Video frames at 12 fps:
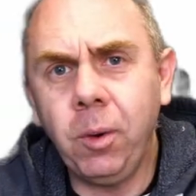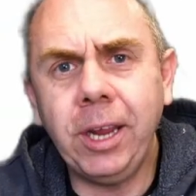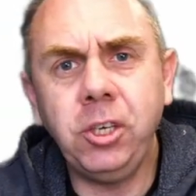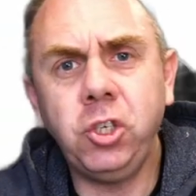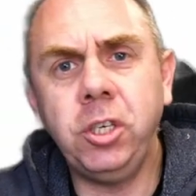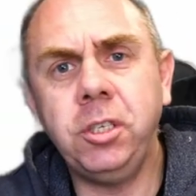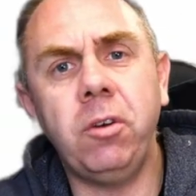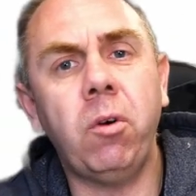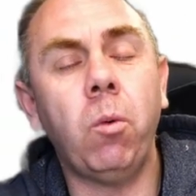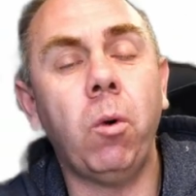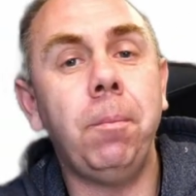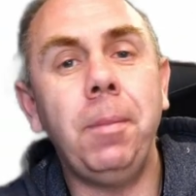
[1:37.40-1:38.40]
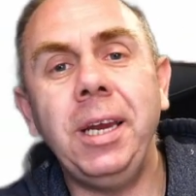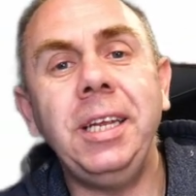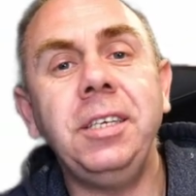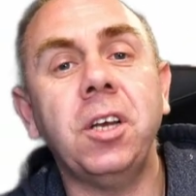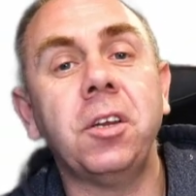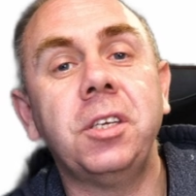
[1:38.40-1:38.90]
AG01
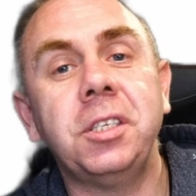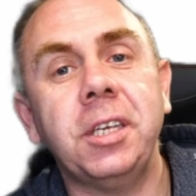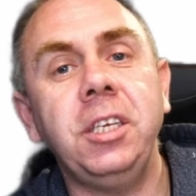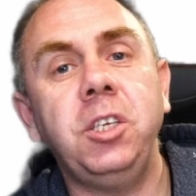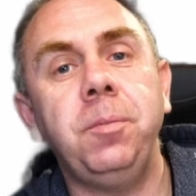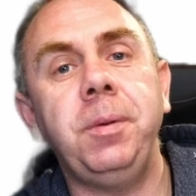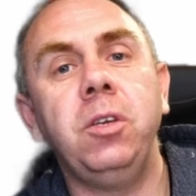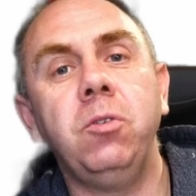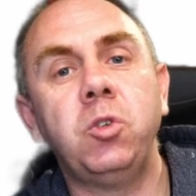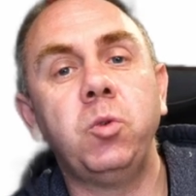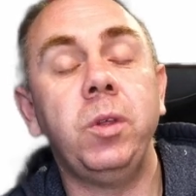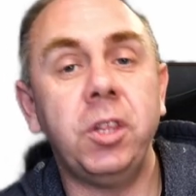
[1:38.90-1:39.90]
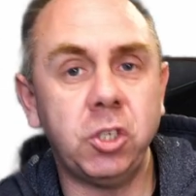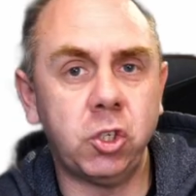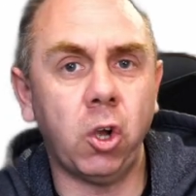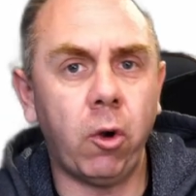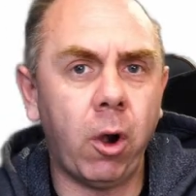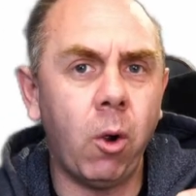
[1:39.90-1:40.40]
Minis are designed to be used with the
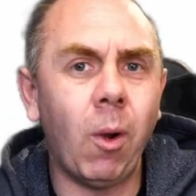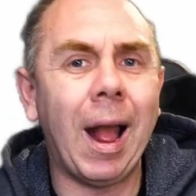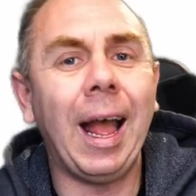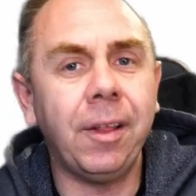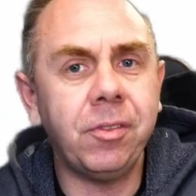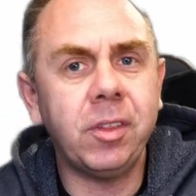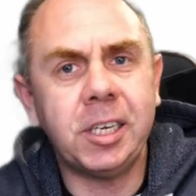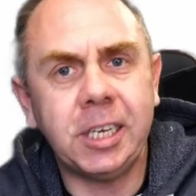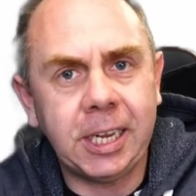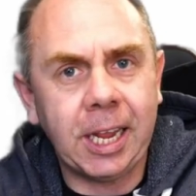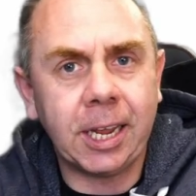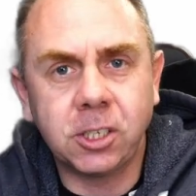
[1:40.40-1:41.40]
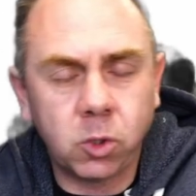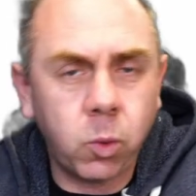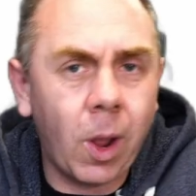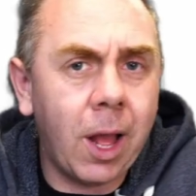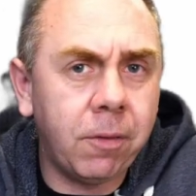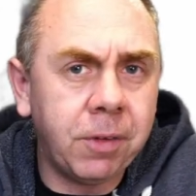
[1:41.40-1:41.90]
Zorro and the
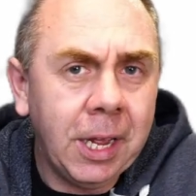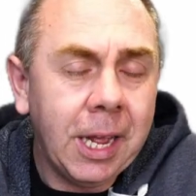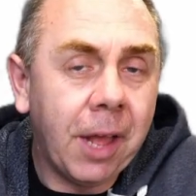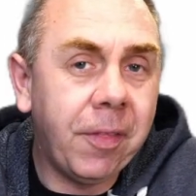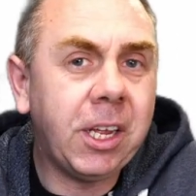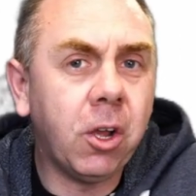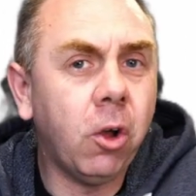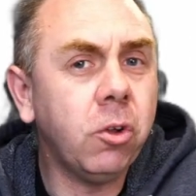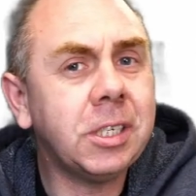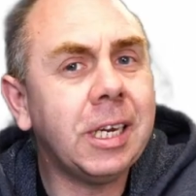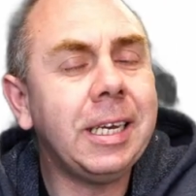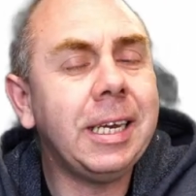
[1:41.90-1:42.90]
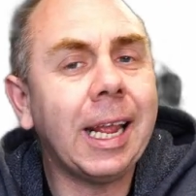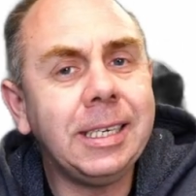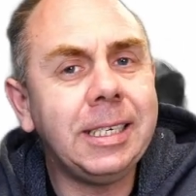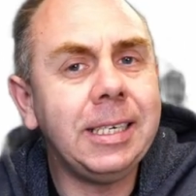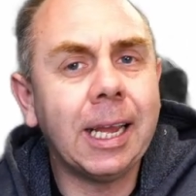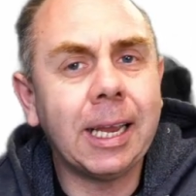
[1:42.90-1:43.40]
TX12, and they cost
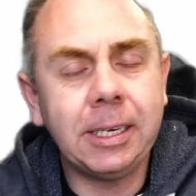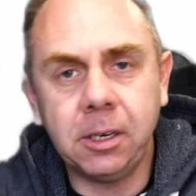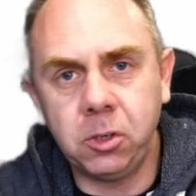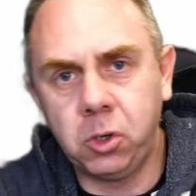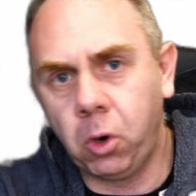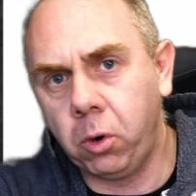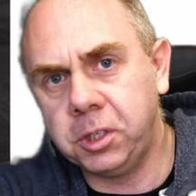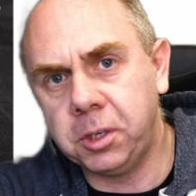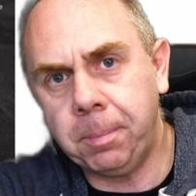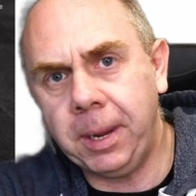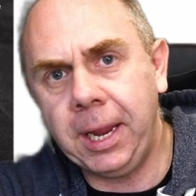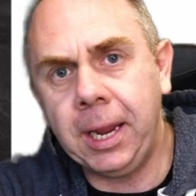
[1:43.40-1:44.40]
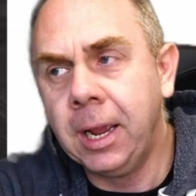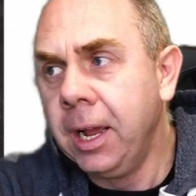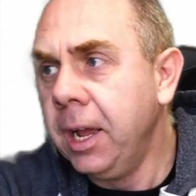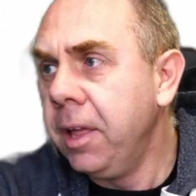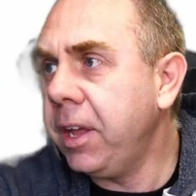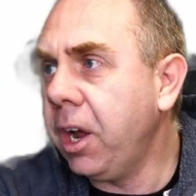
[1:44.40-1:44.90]
$99 a pair.
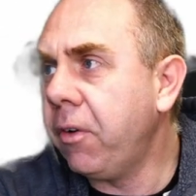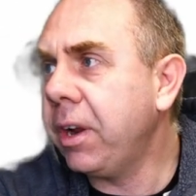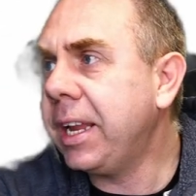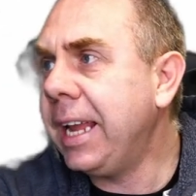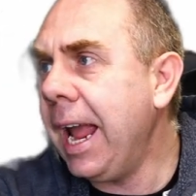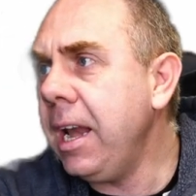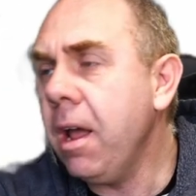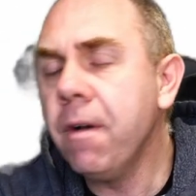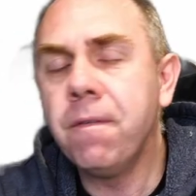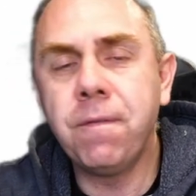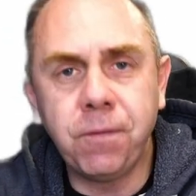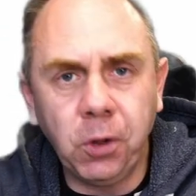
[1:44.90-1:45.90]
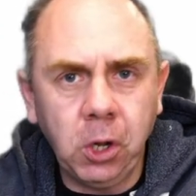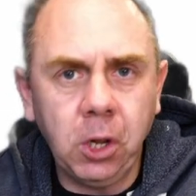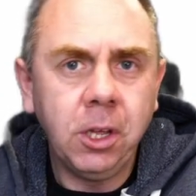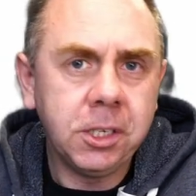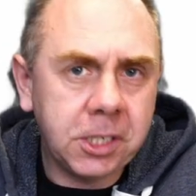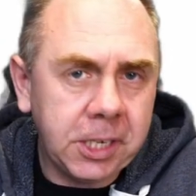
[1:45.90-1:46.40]
They are again full
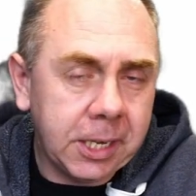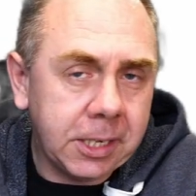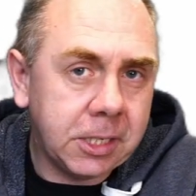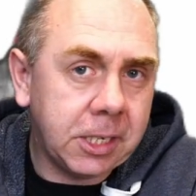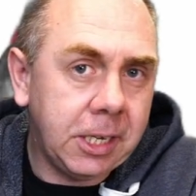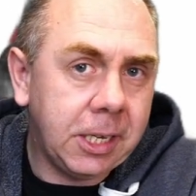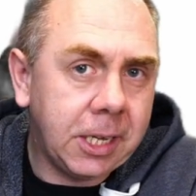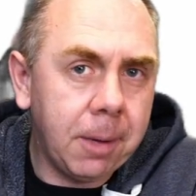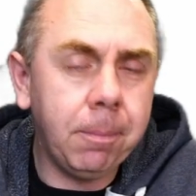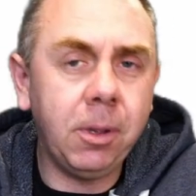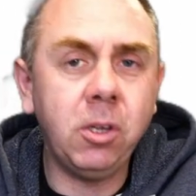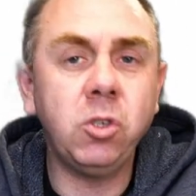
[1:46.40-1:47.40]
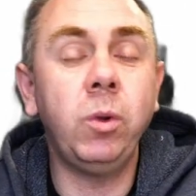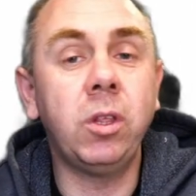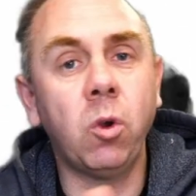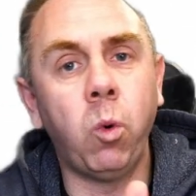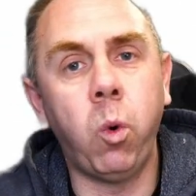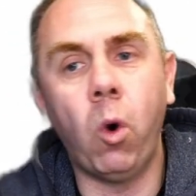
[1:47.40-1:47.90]
CNC gimbals with
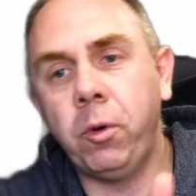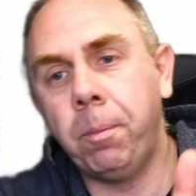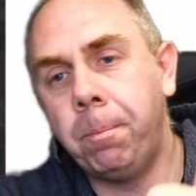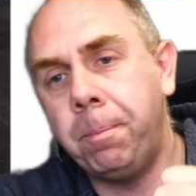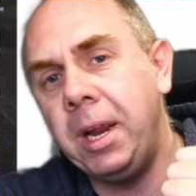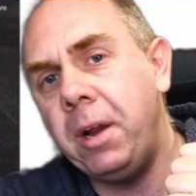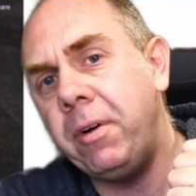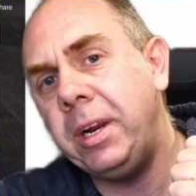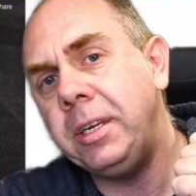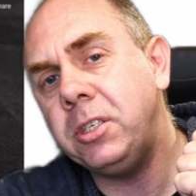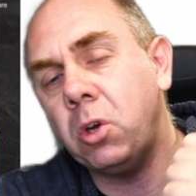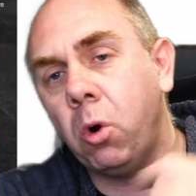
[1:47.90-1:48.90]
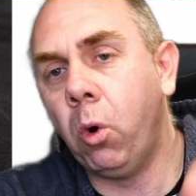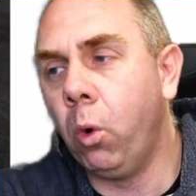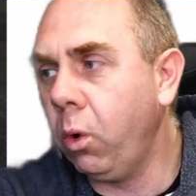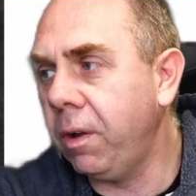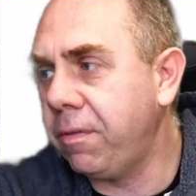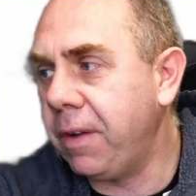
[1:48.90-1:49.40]
quad bearings,
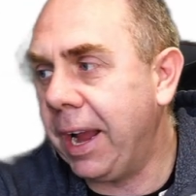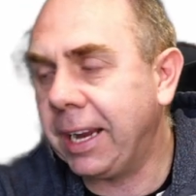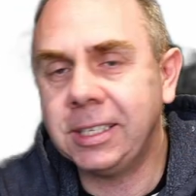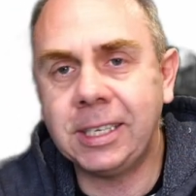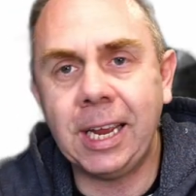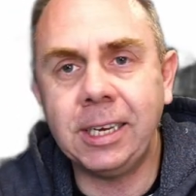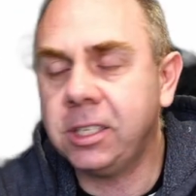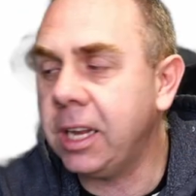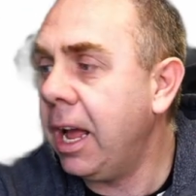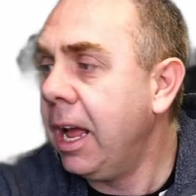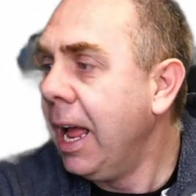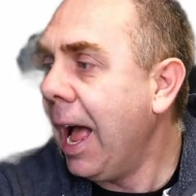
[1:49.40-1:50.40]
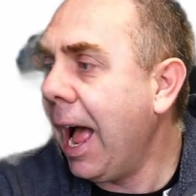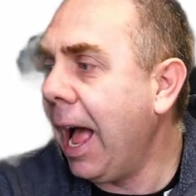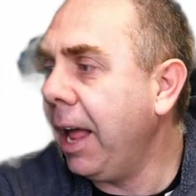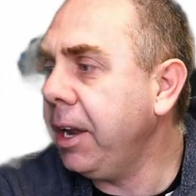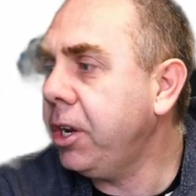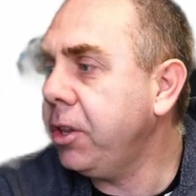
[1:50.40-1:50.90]
Hall effect sensor,
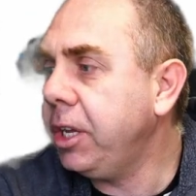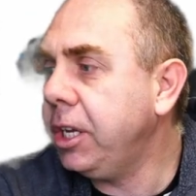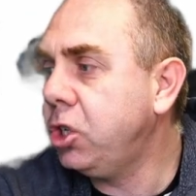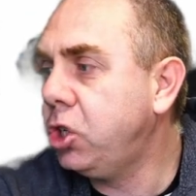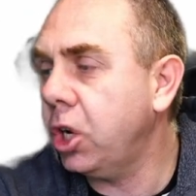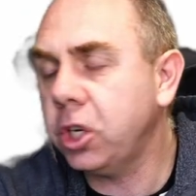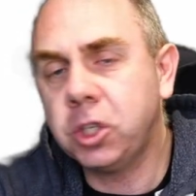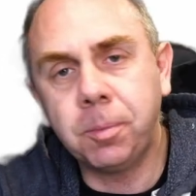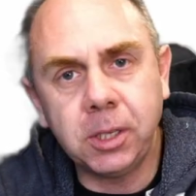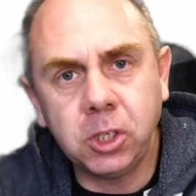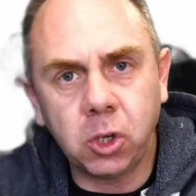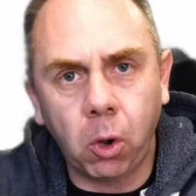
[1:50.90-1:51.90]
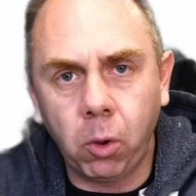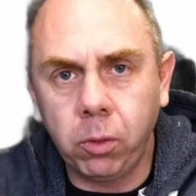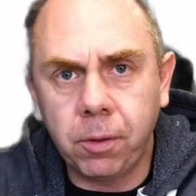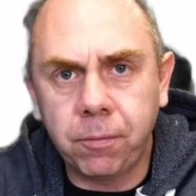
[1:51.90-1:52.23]
and the adjustments on the